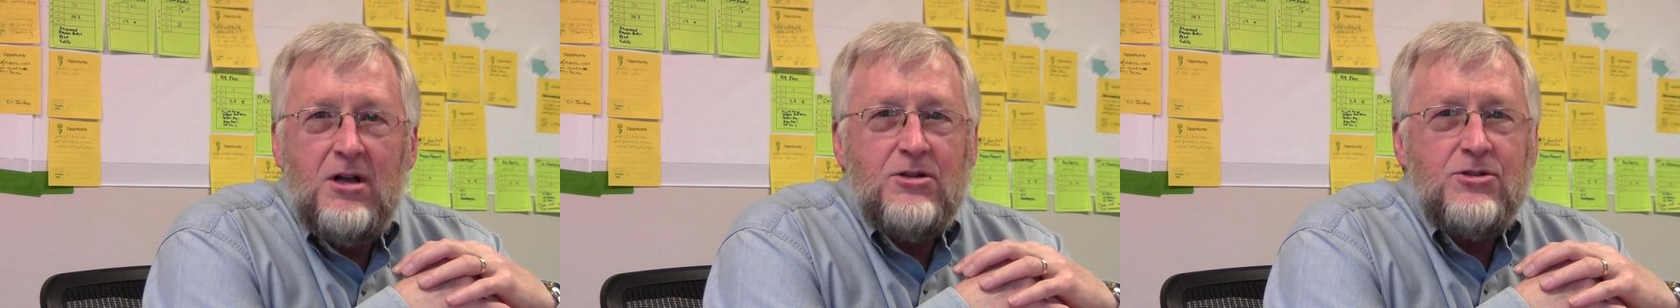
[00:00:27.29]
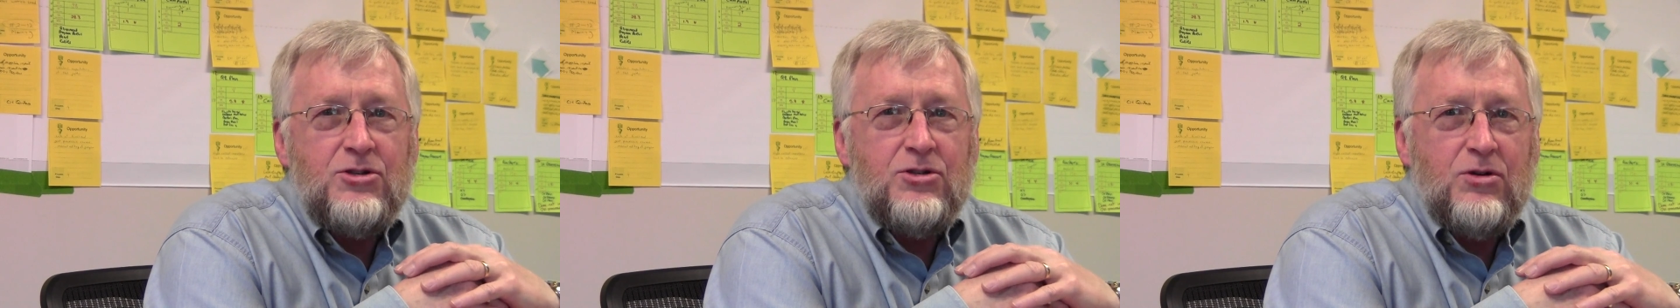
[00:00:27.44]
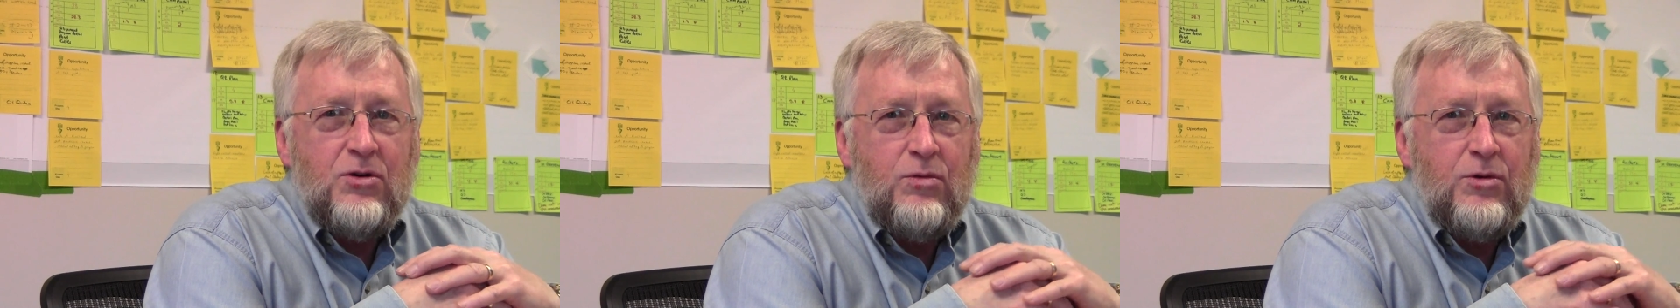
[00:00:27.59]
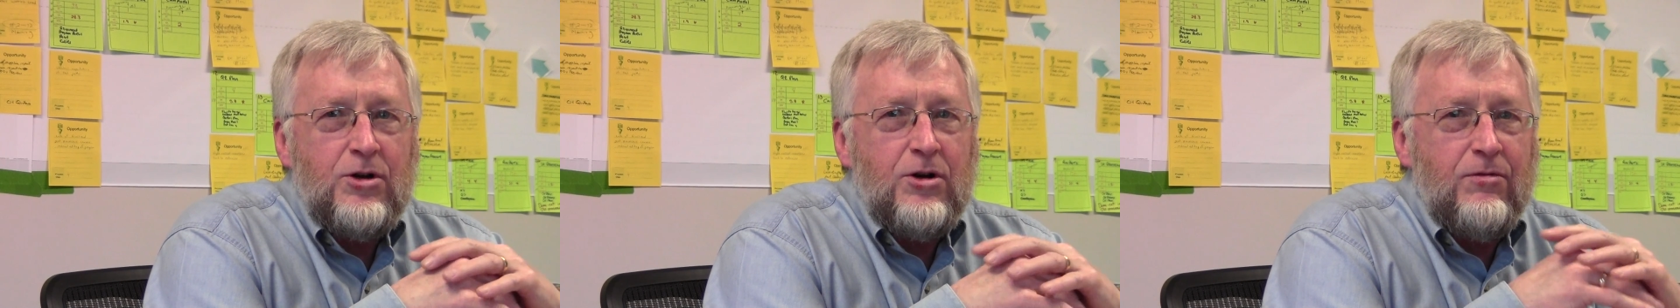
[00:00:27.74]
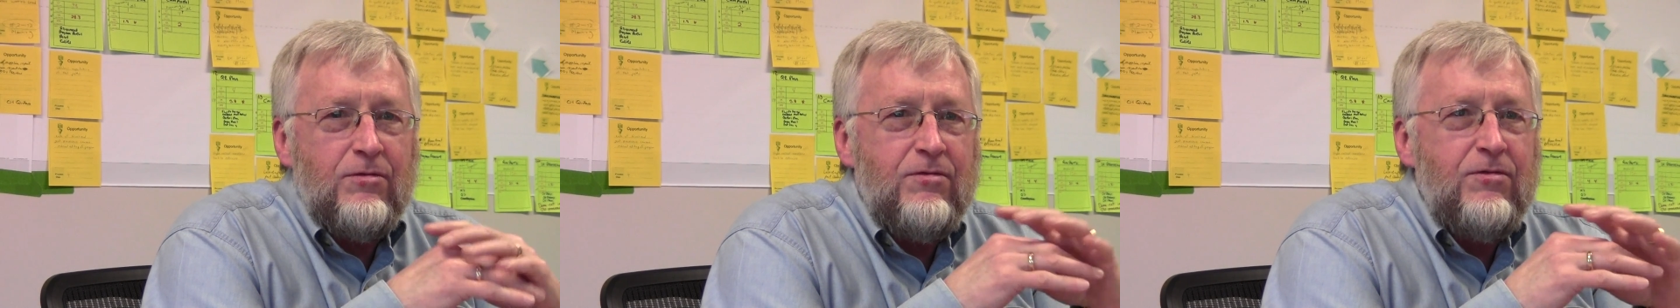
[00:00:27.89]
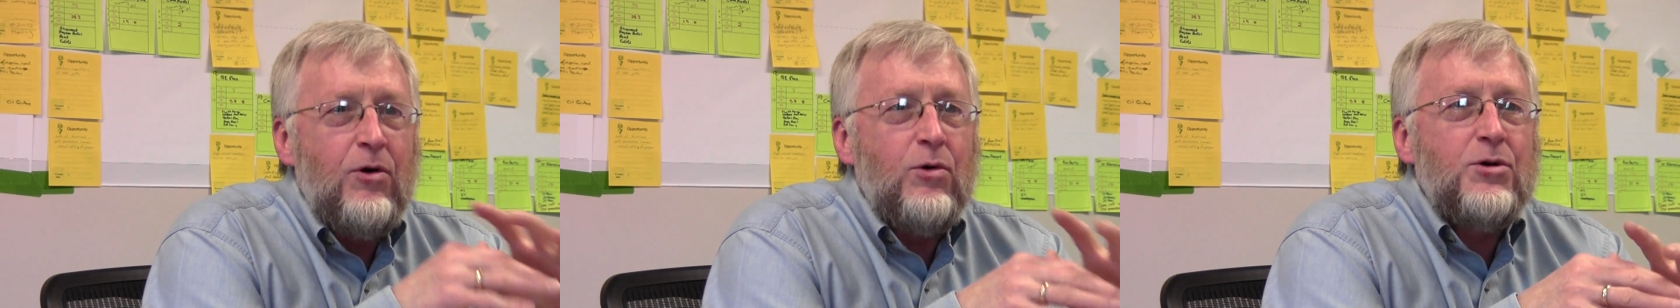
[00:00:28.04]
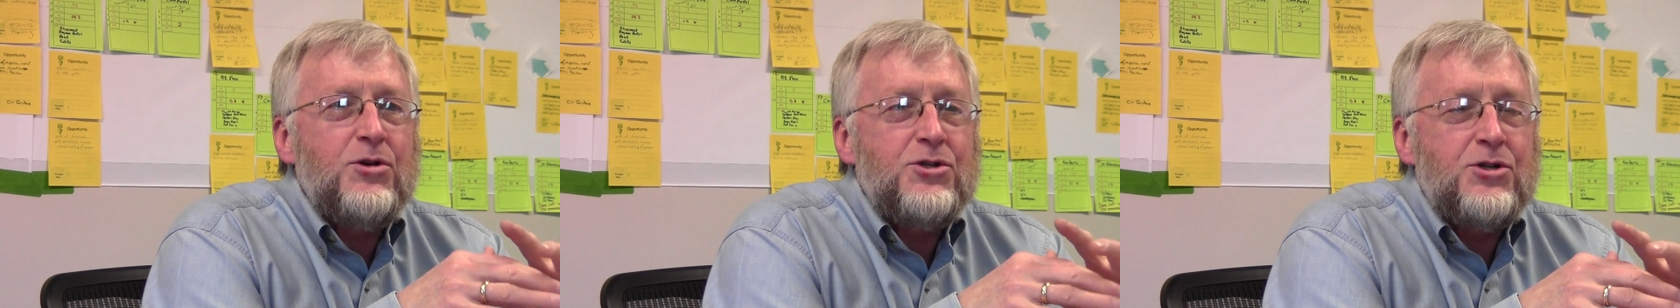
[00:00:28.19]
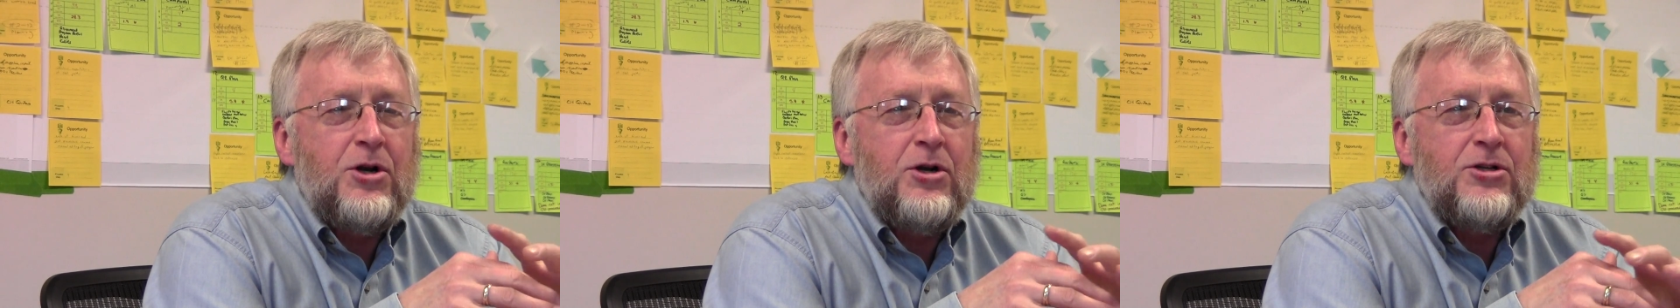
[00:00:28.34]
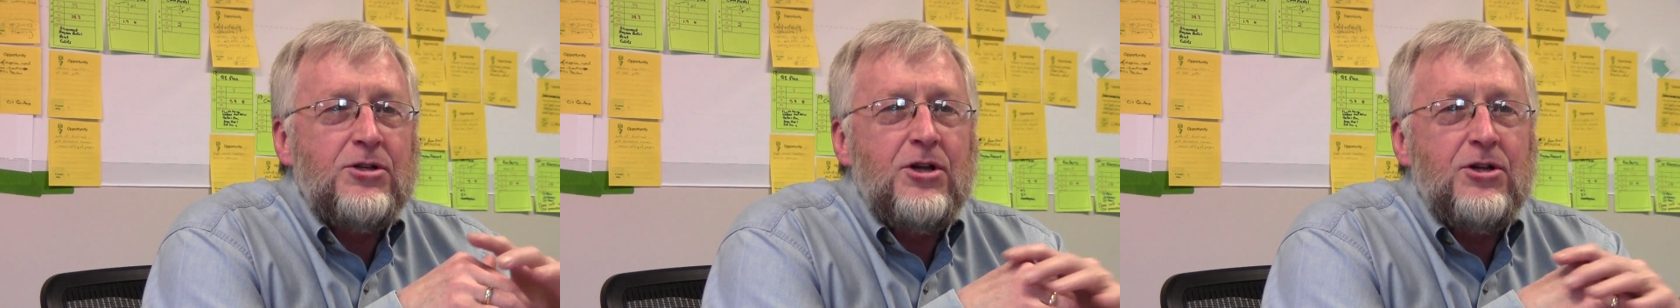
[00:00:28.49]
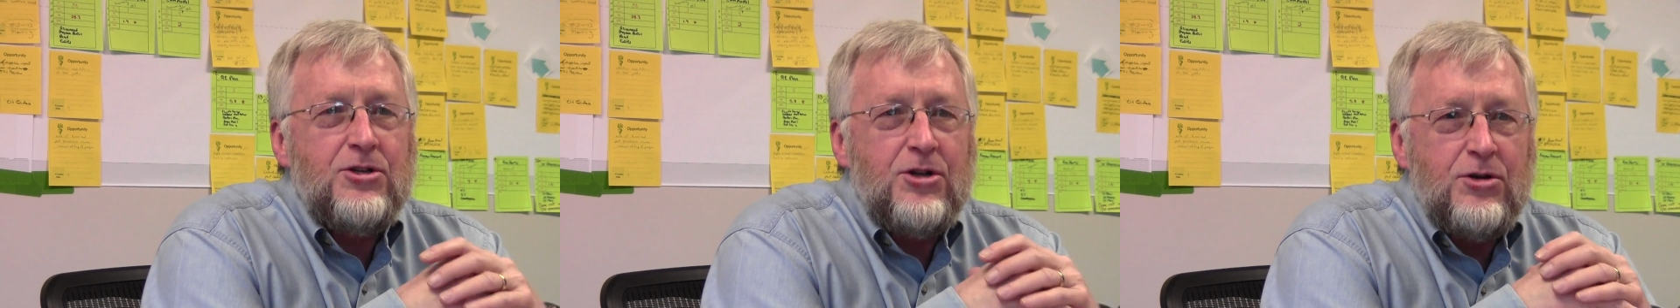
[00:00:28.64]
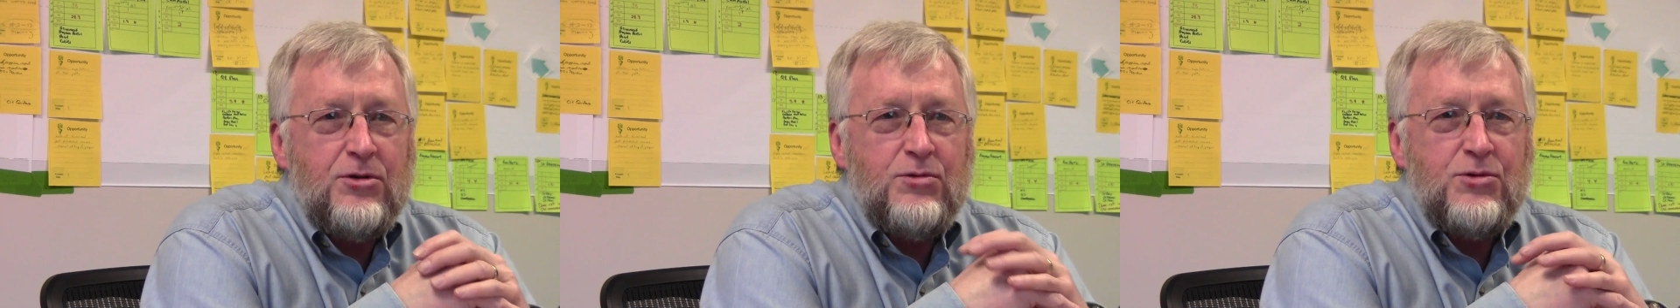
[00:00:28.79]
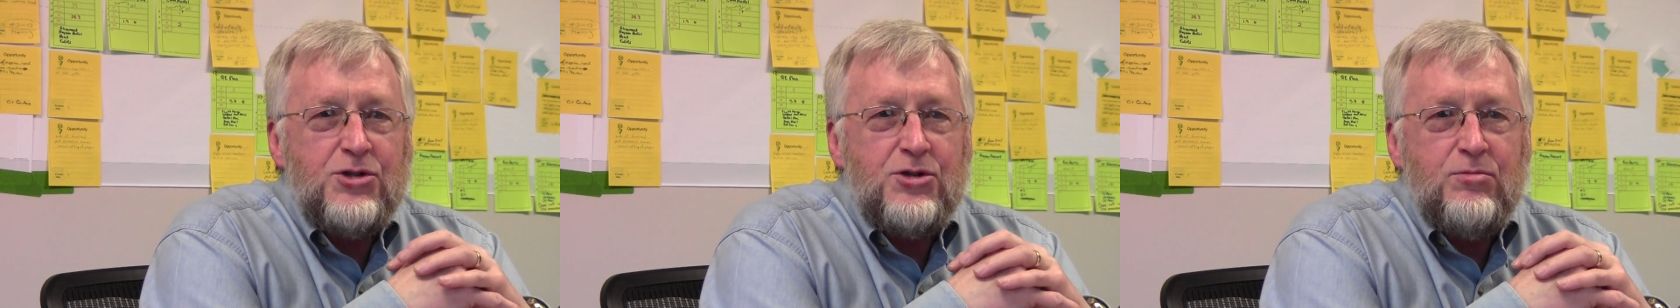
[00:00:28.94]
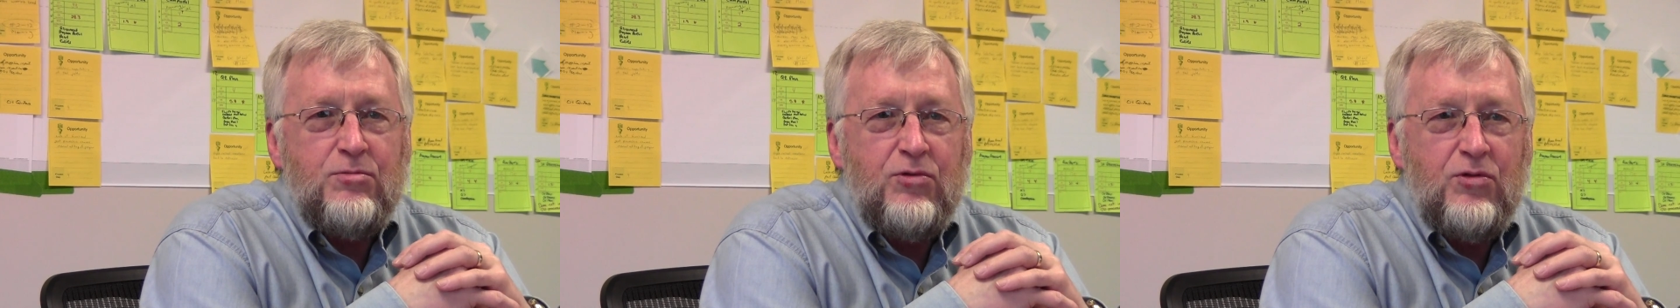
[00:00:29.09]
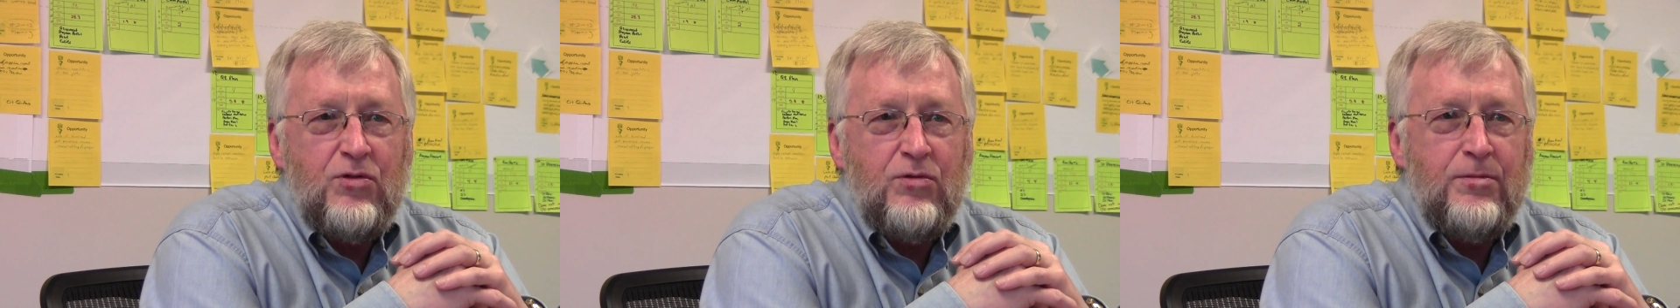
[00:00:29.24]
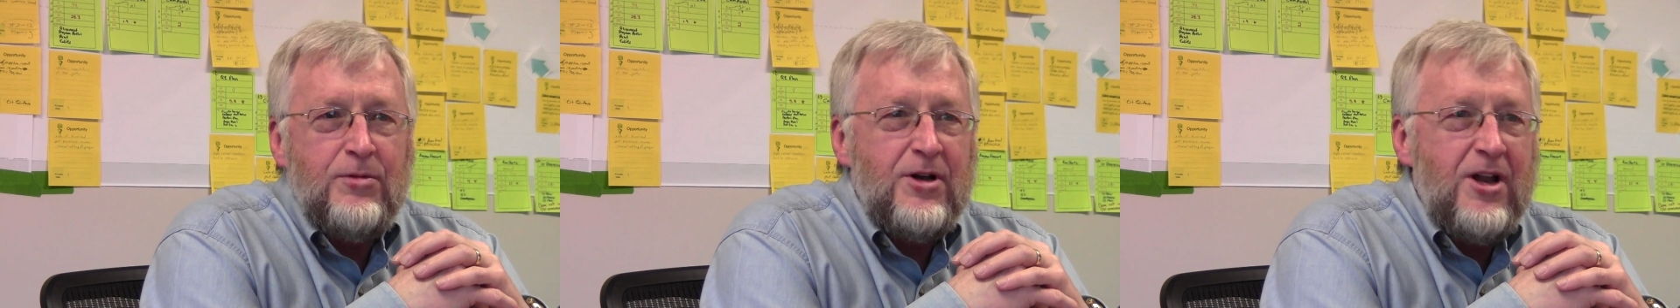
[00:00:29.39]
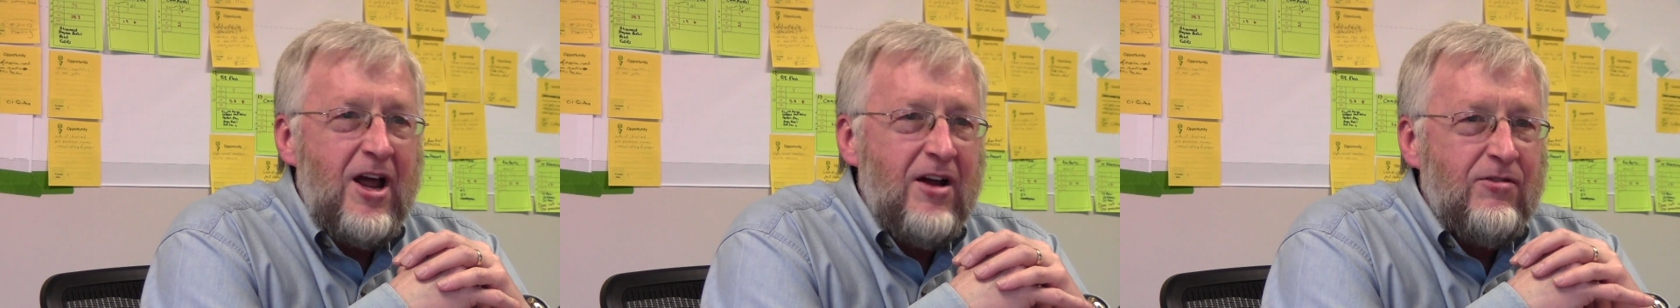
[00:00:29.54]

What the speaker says: So we are focused on continuous improvement.